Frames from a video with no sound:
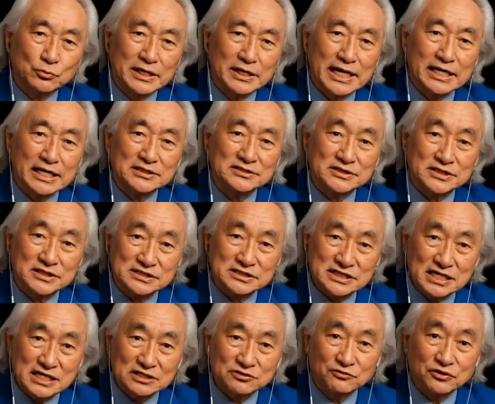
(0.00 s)
weird.
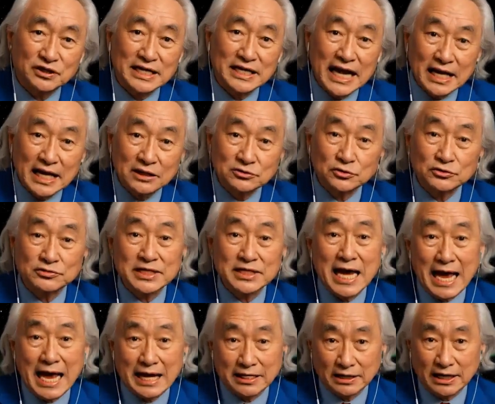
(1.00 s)
There are
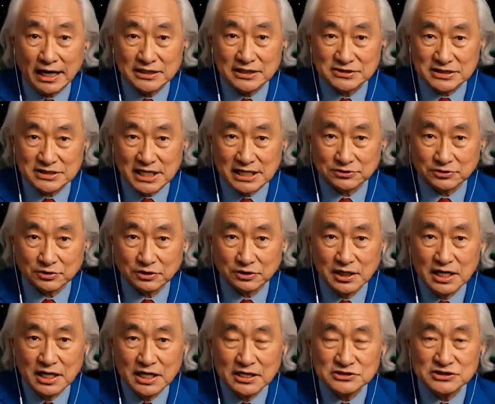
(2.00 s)
three big differences
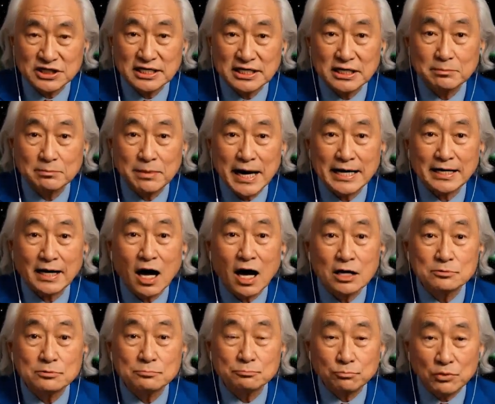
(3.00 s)
between 3I Atlas
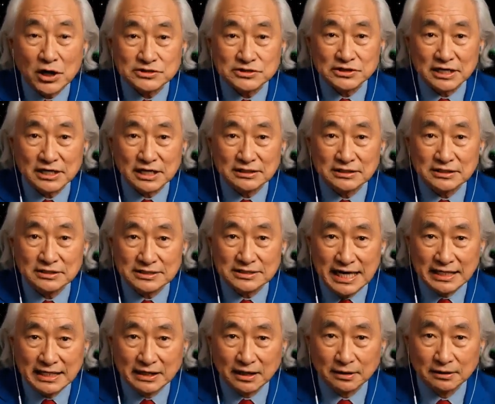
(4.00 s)
and its interstellar
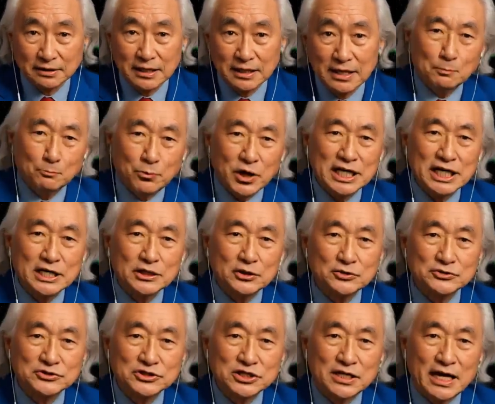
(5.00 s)
siblings.
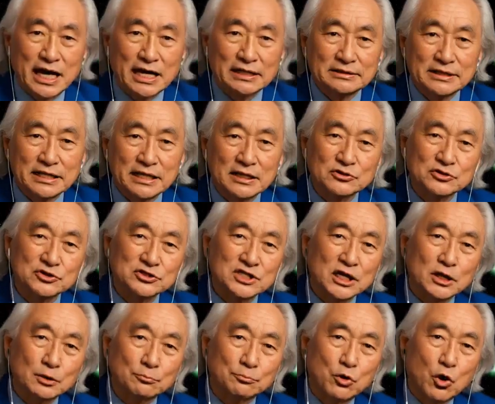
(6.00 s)
One is
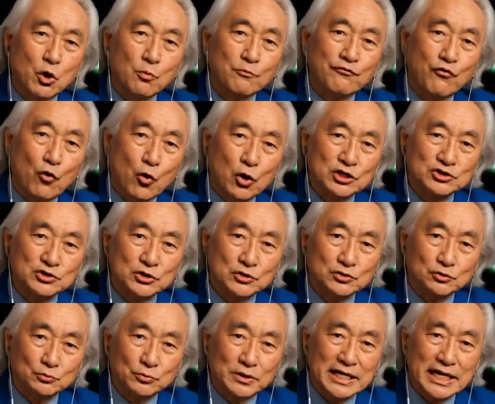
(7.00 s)
size. It's
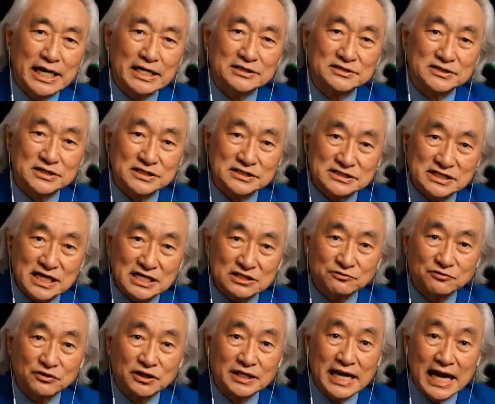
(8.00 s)
literally much
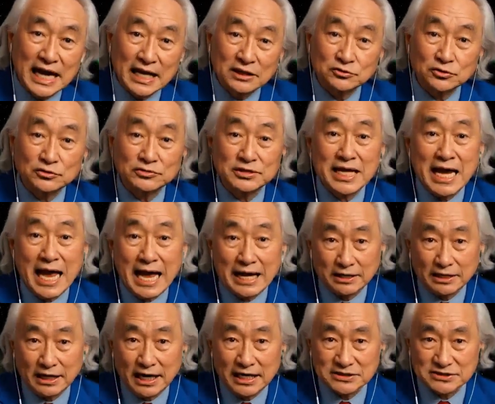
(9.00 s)
bigger.
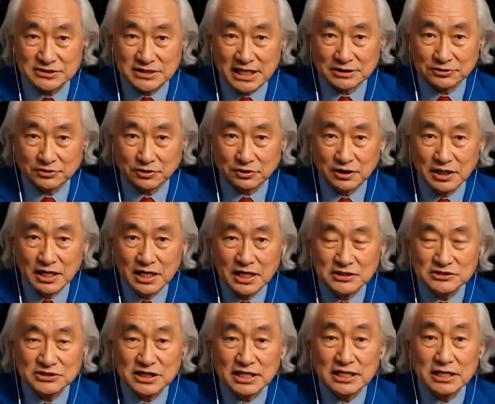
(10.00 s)
Oumuamua was up to
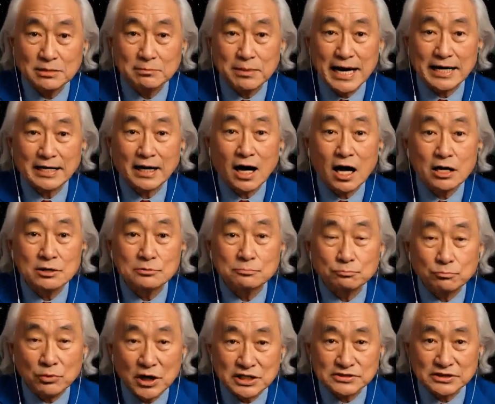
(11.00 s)
400
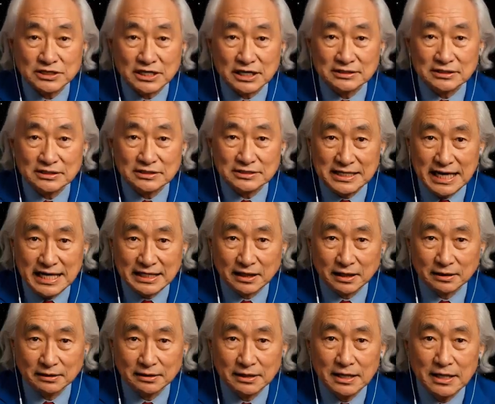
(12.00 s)
meters across.
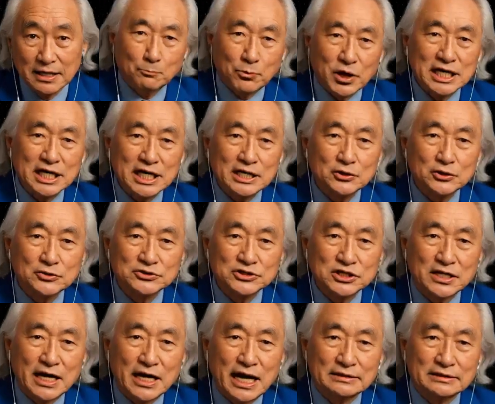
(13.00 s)
Borisov was
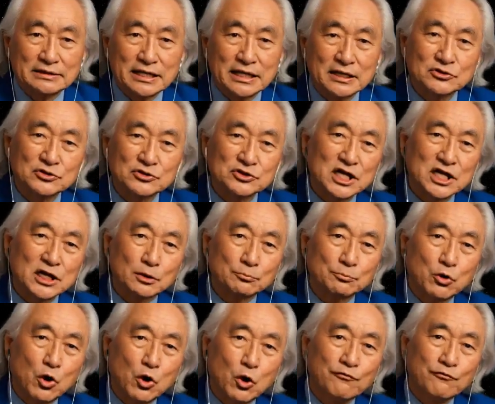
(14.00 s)
as wide as 1
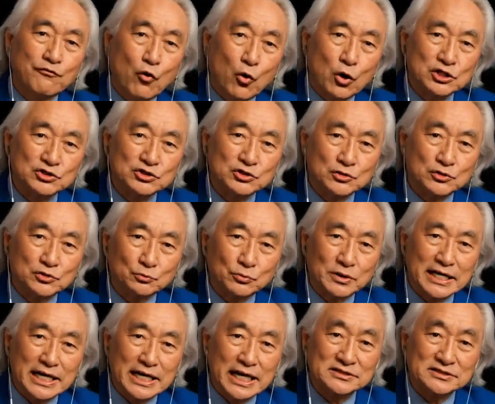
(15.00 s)
kilometer, but 3I
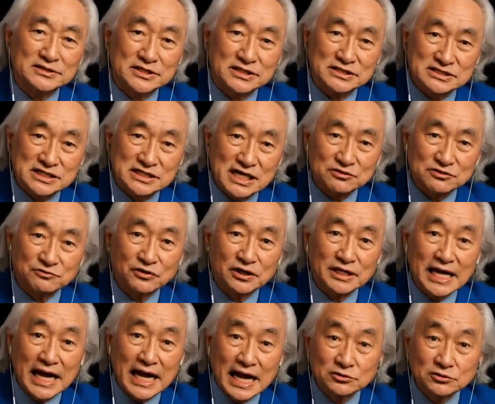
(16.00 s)
Atlas
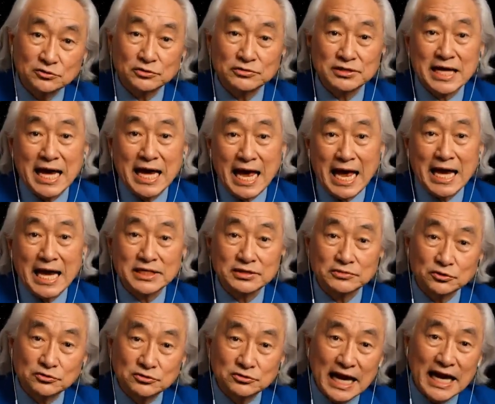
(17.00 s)
could be up to
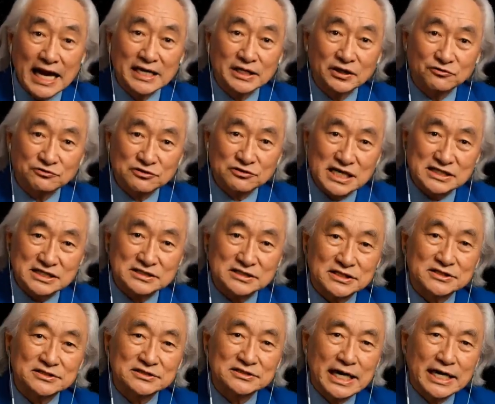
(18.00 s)

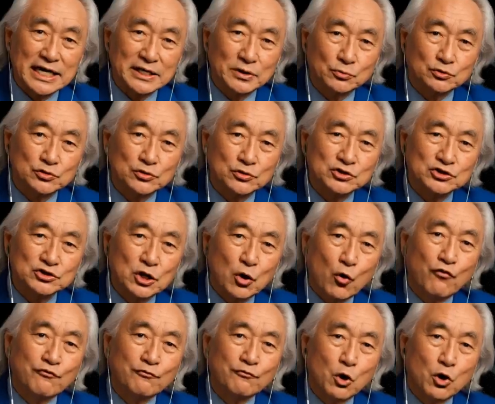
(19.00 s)
5.6 kilometers
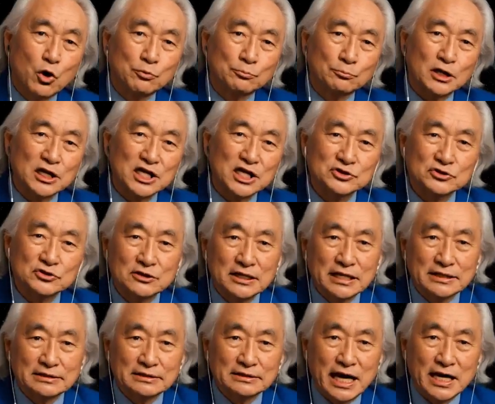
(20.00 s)
in width.
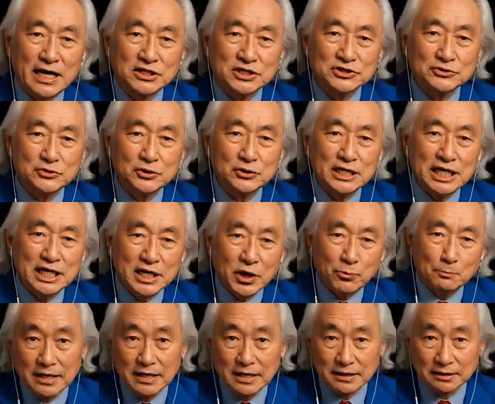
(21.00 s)
2 is
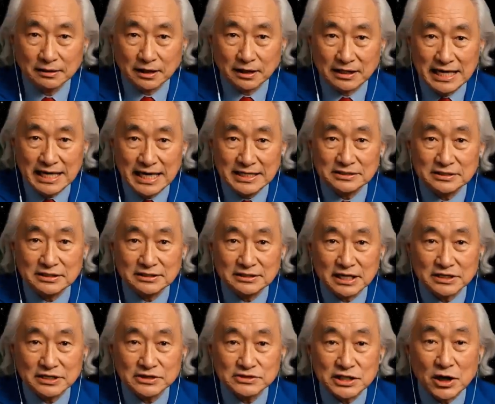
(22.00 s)
speed.
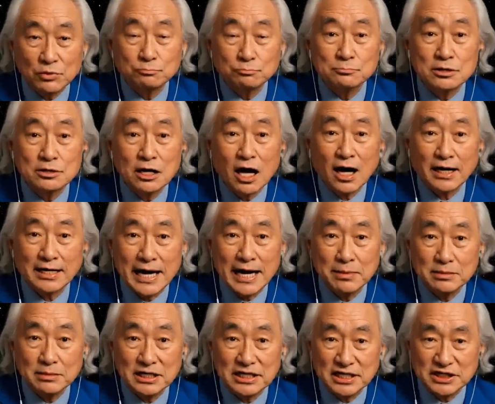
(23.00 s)
Atlas travels at
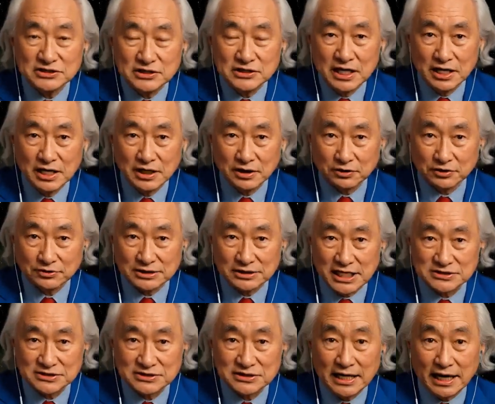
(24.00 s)
about double the
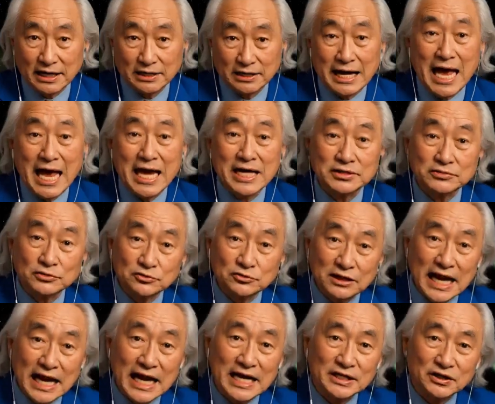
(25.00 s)
velocity of
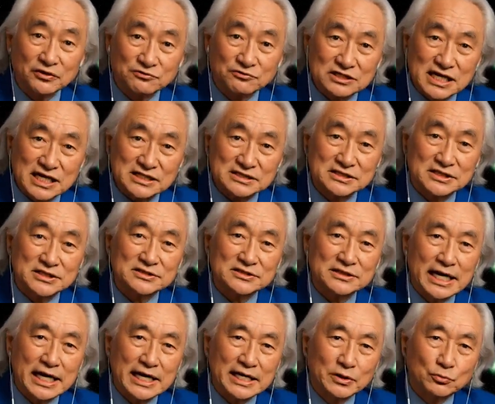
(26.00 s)
Oumuamua and Borisov.
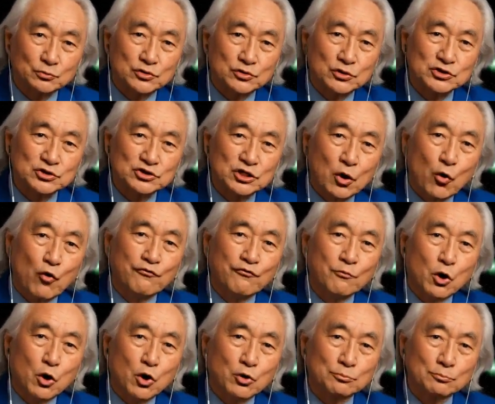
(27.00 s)
And 3
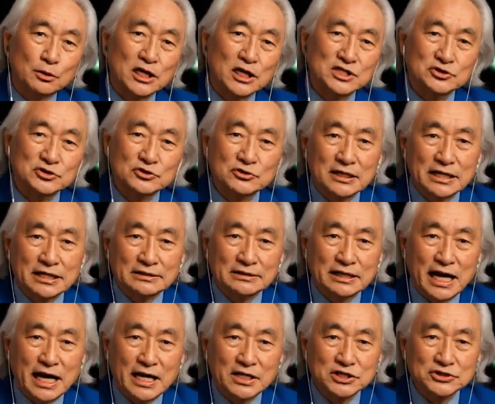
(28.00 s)
is the
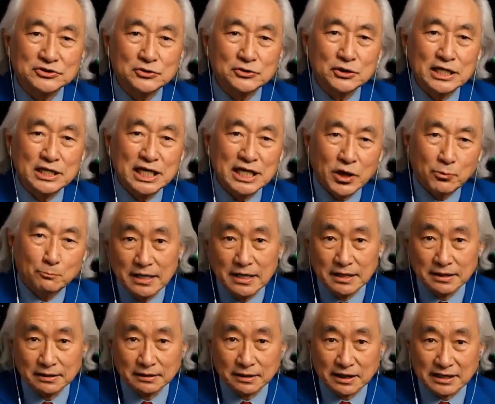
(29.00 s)
direction that the
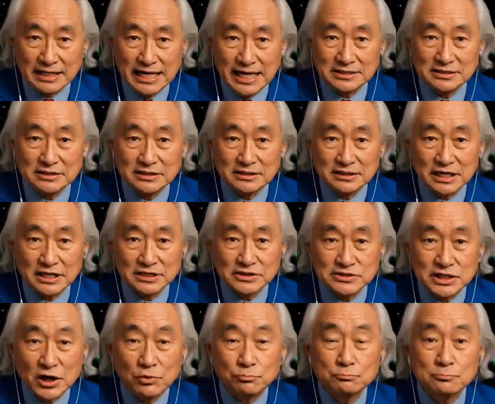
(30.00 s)
object came
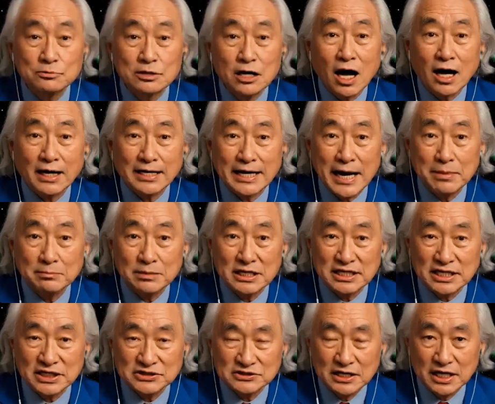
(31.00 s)
from, and this
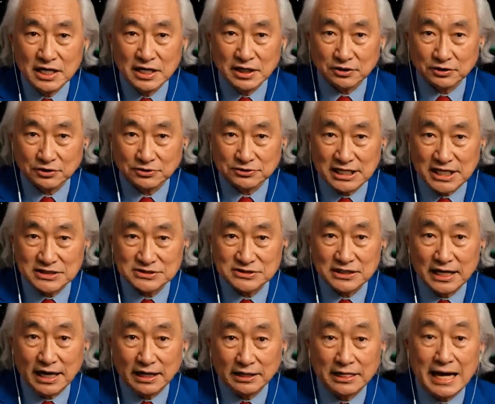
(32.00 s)
is the really
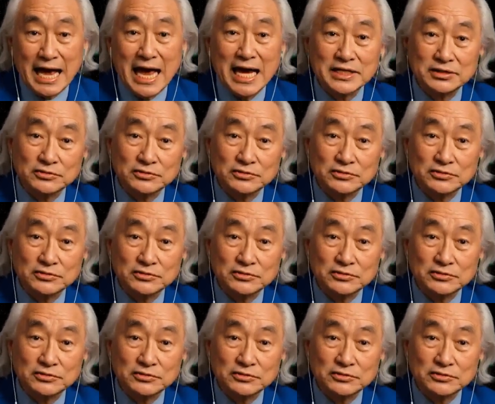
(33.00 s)
weird one.